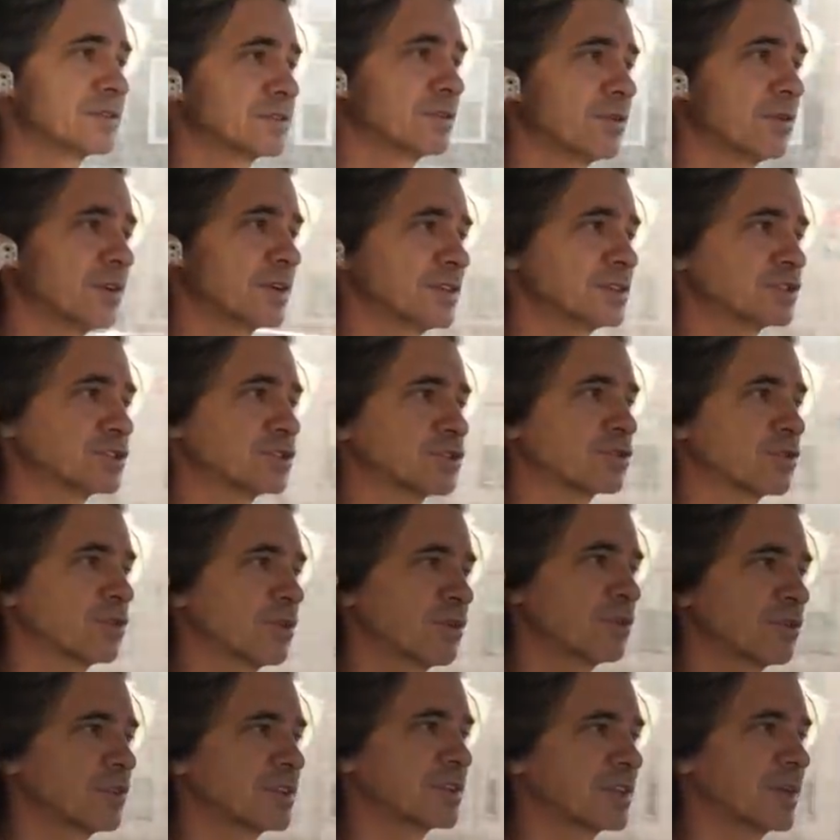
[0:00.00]
So it is
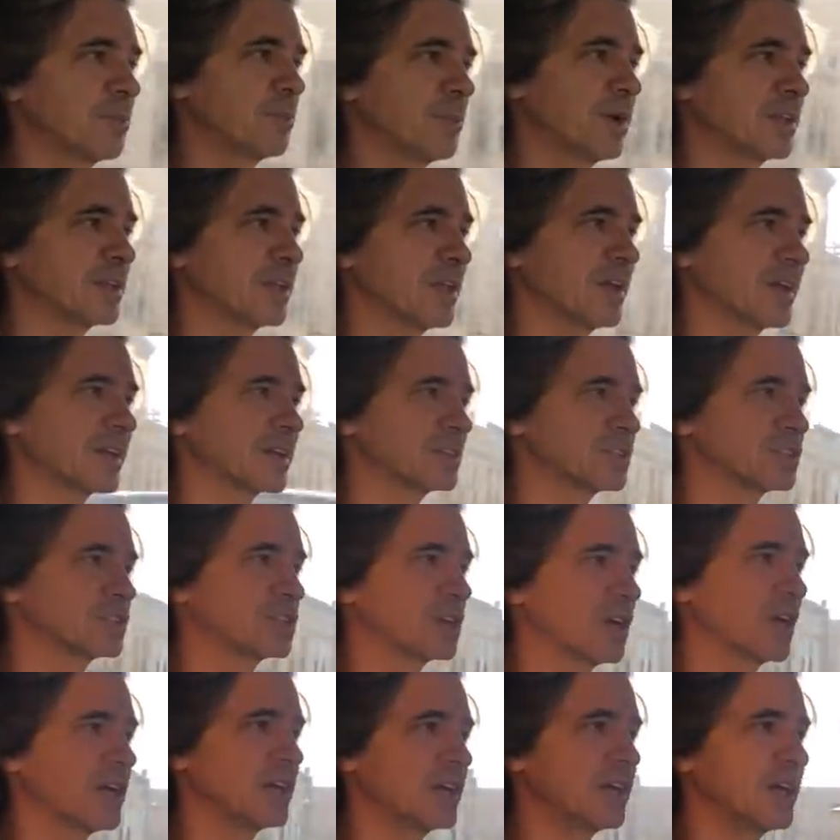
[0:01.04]
true that they might like a
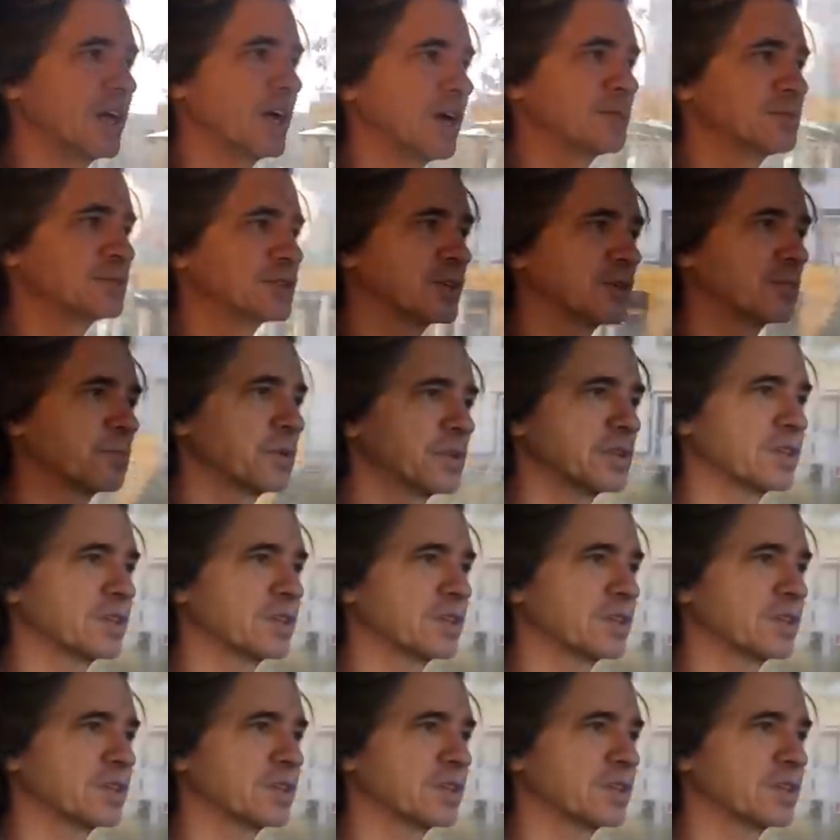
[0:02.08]
shiny object,